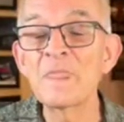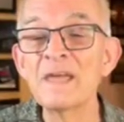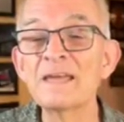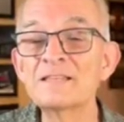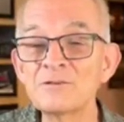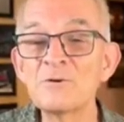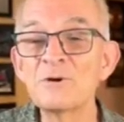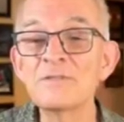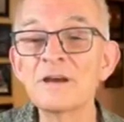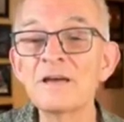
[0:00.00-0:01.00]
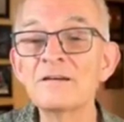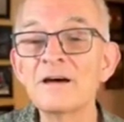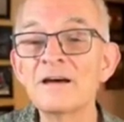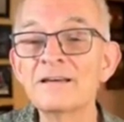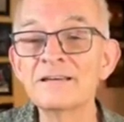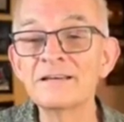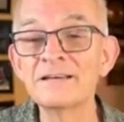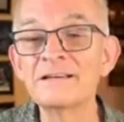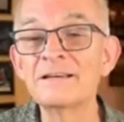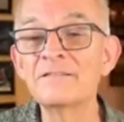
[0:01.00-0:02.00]
It's so good that
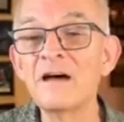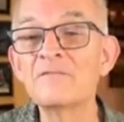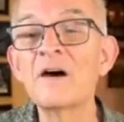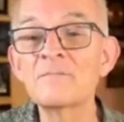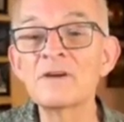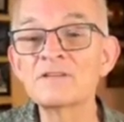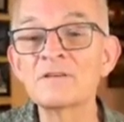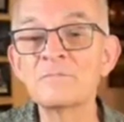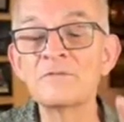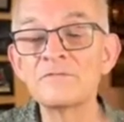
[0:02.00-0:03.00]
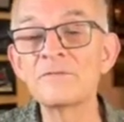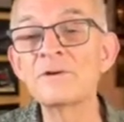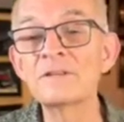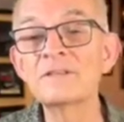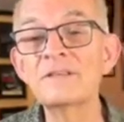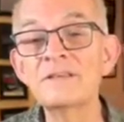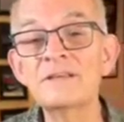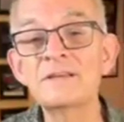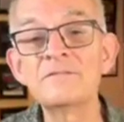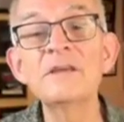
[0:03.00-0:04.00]
I found myself preferring
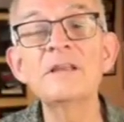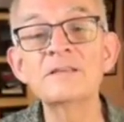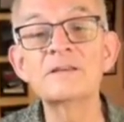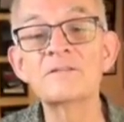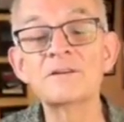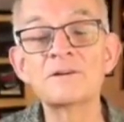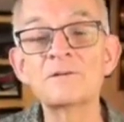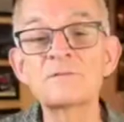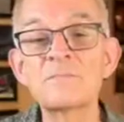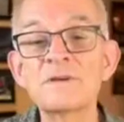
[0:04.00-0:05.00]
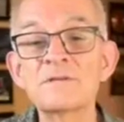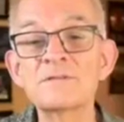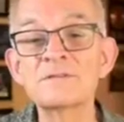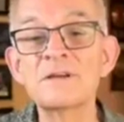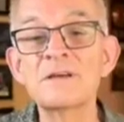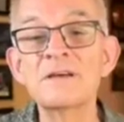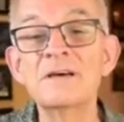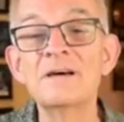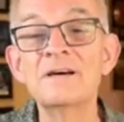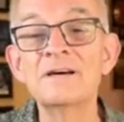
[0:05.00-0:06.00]
the convenience of the internal speakers
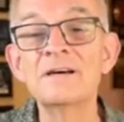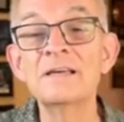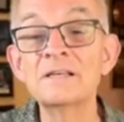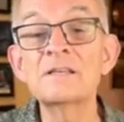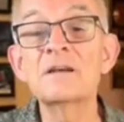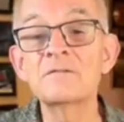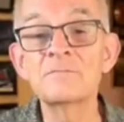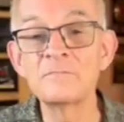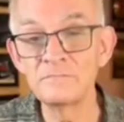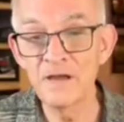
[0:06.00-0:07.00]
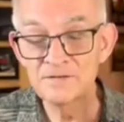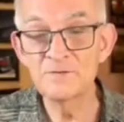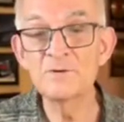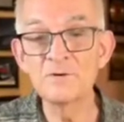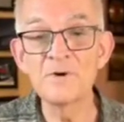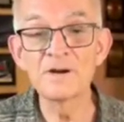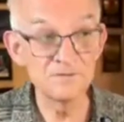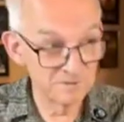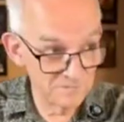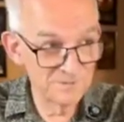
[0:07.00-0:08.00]
instead of my studio
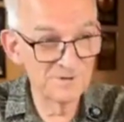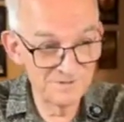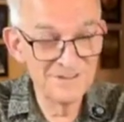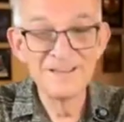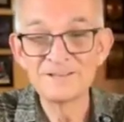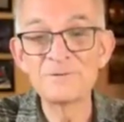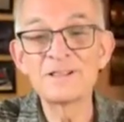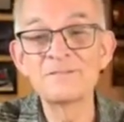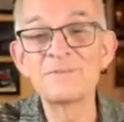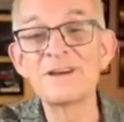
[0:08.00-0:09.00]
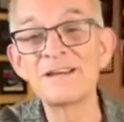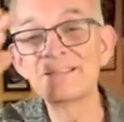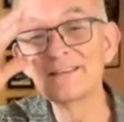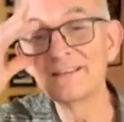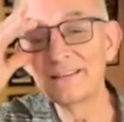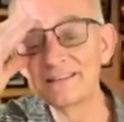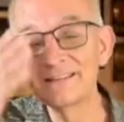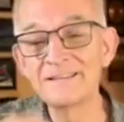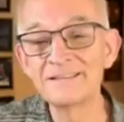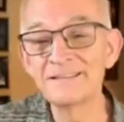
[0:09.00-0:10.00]
monitors, which are directly behind
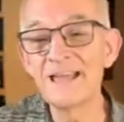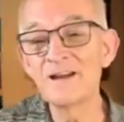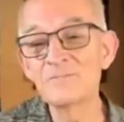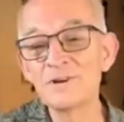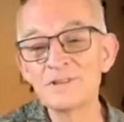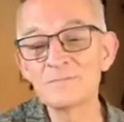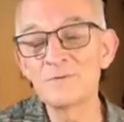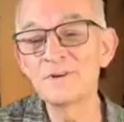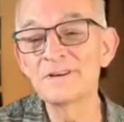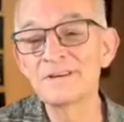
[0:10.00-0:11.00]
the camera at this point.